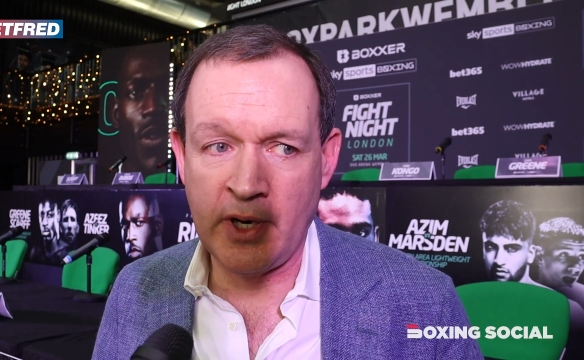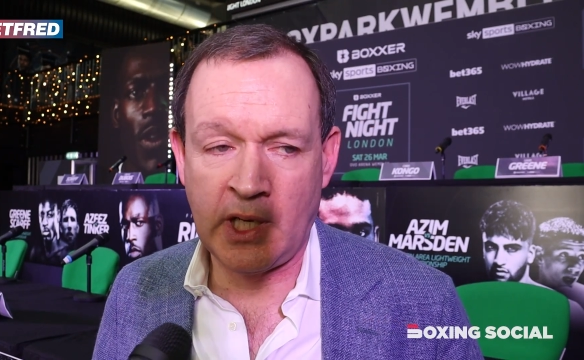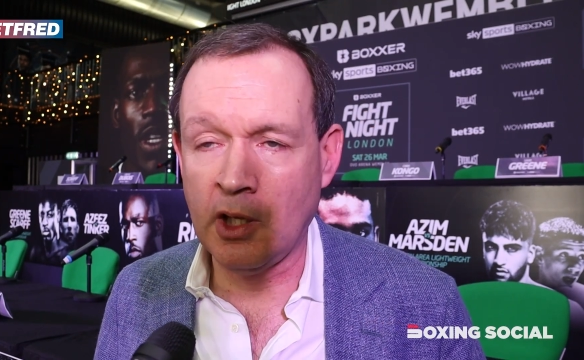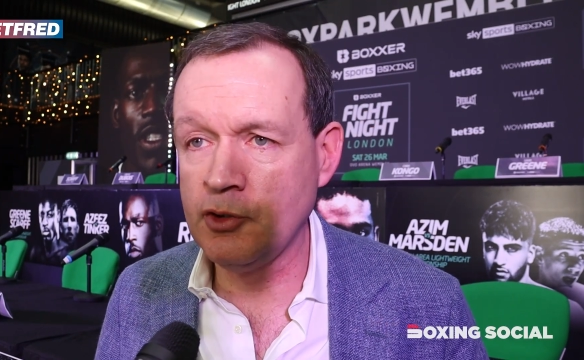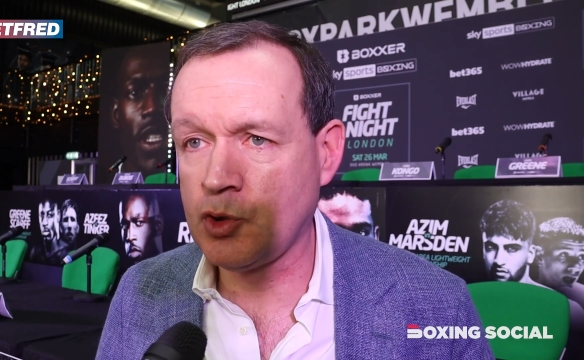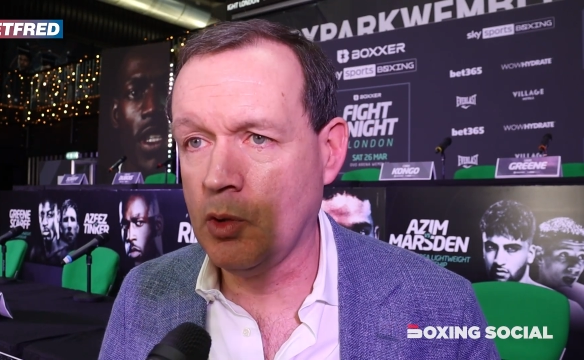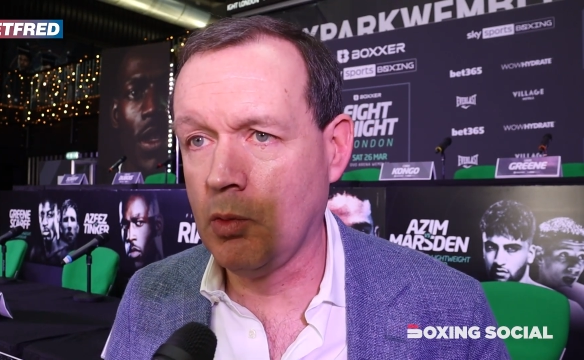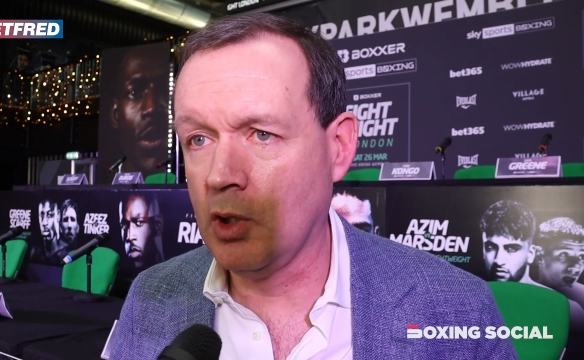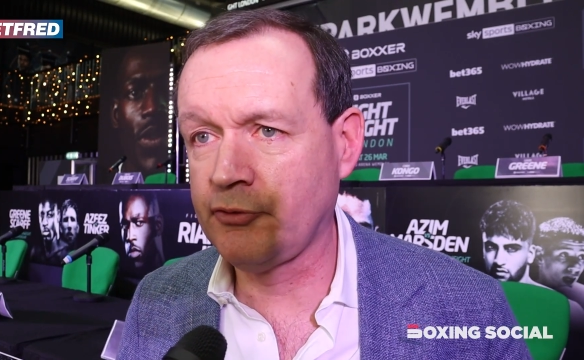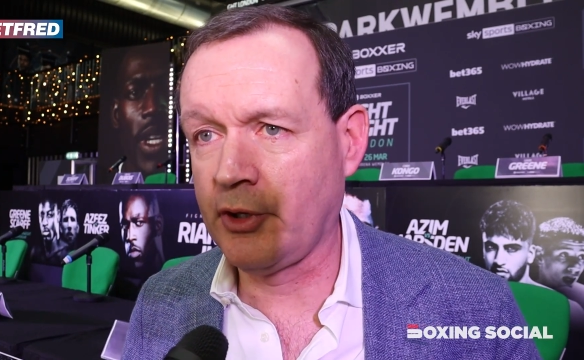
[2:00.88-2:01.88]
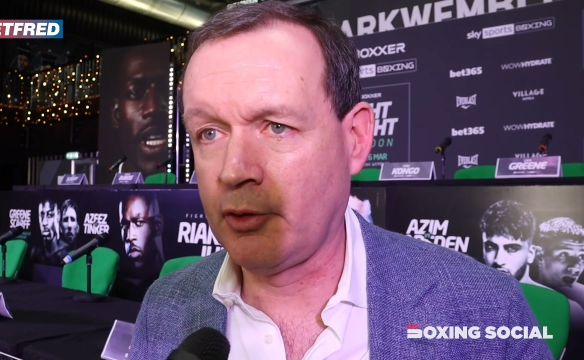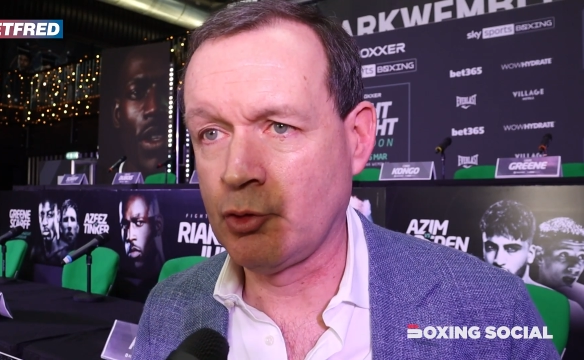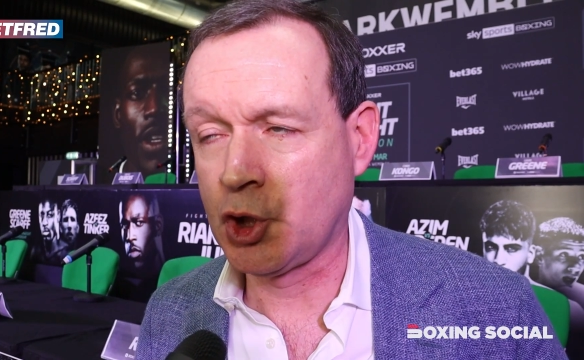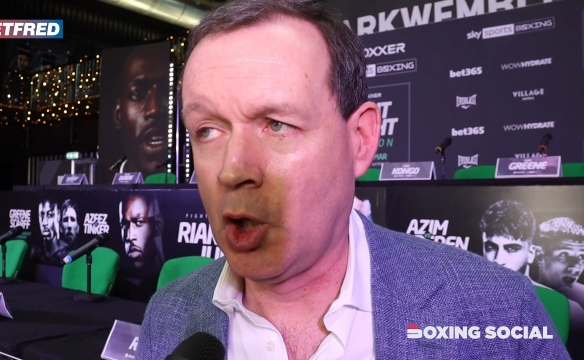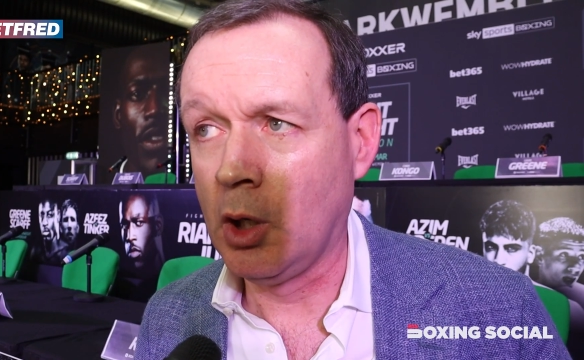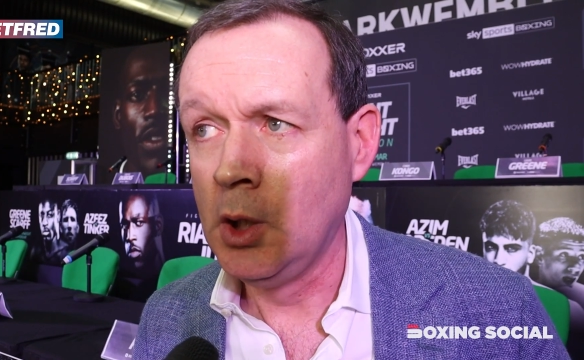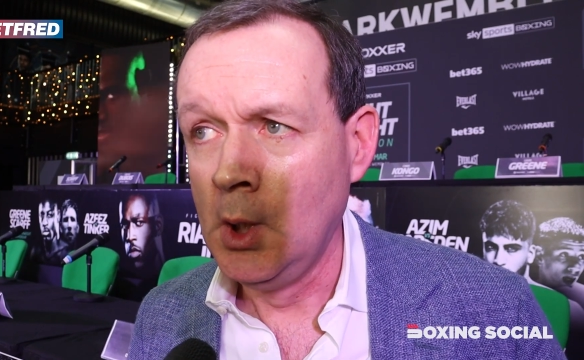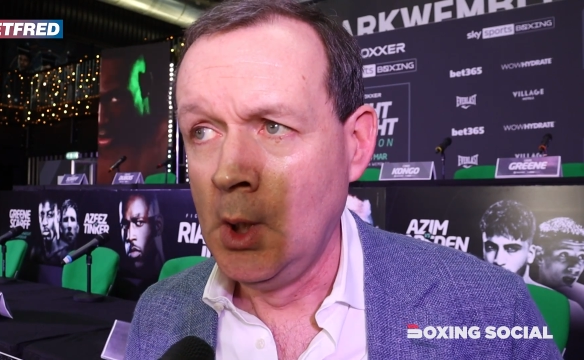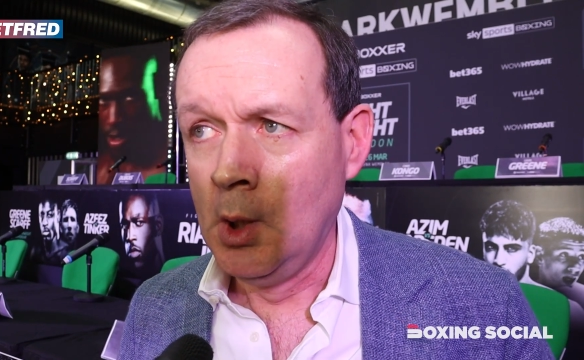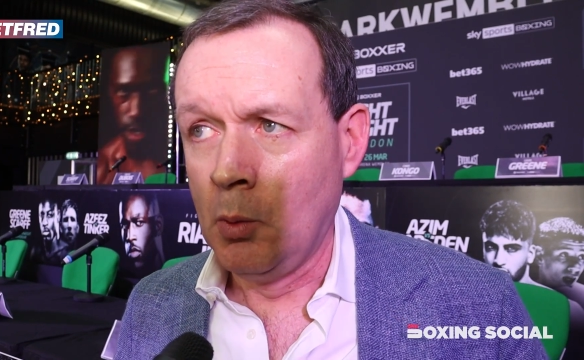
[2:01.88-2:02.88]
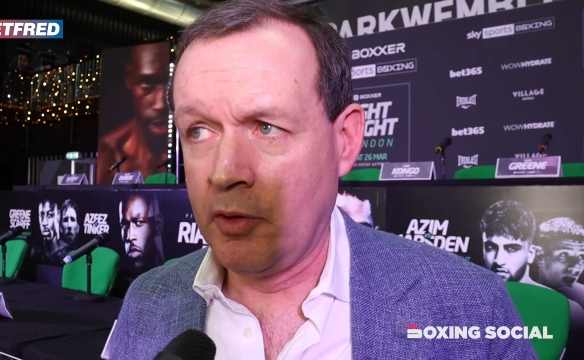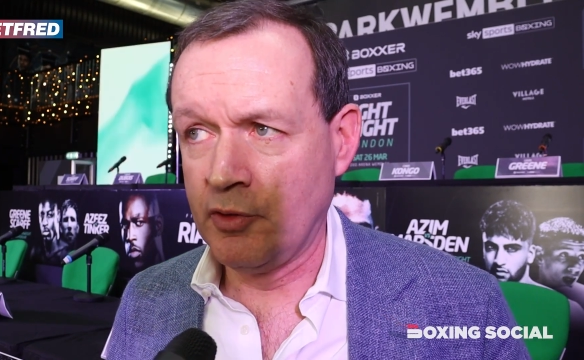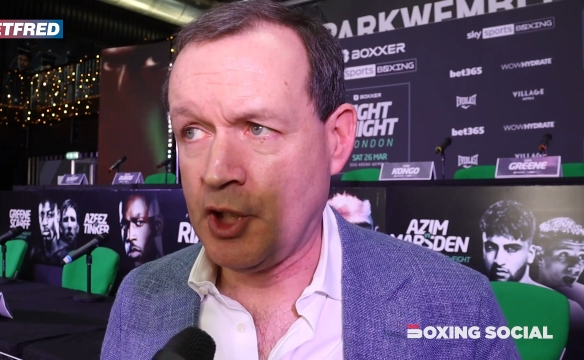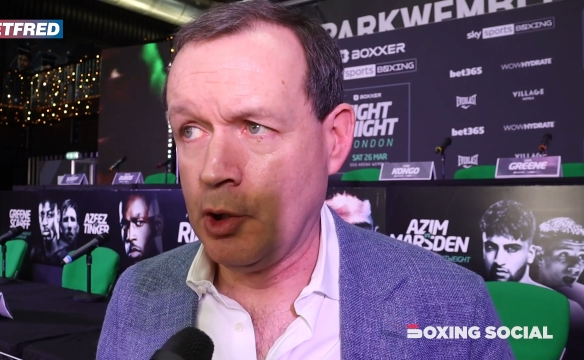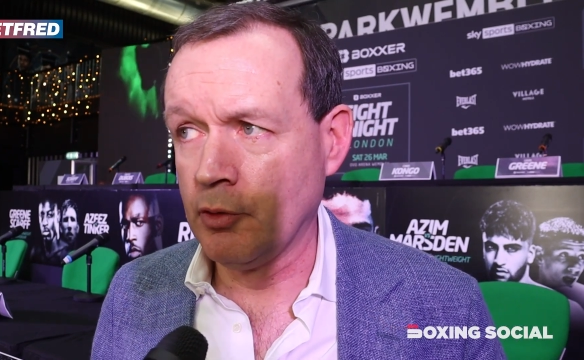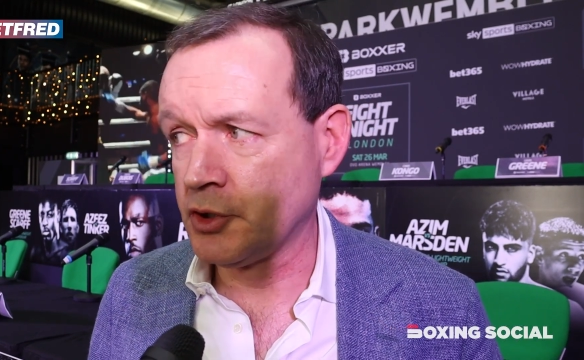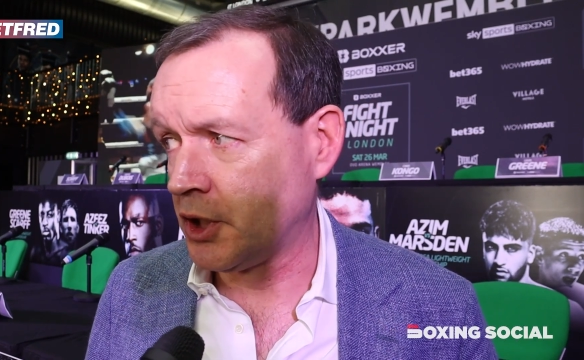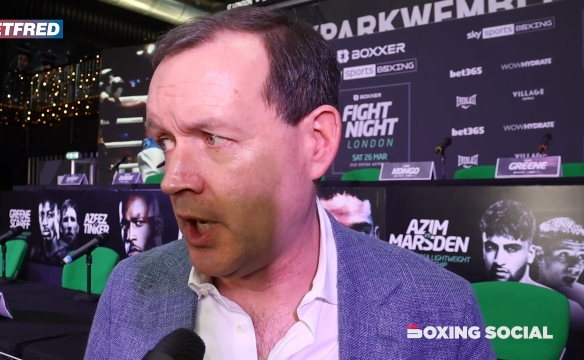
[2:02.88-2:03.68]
Speaker 1: very close to a world title shot, whether it's a Lawrence